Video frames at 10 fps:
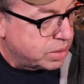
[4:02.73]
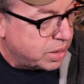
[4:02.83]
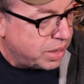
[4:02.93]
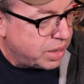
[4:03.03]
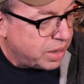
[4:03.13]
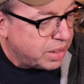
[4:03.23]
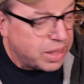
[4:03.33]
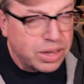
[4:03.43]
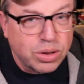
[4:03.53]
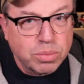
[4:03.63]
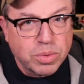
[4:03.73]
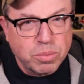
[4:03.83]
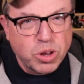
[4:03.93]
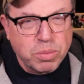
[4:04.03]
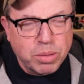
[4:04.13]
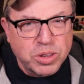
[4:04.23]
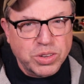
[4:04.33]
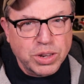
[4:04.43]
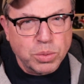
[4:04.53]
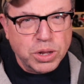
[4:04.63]
I think you're maybe
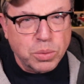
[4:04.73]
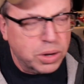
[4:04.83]
seeing what you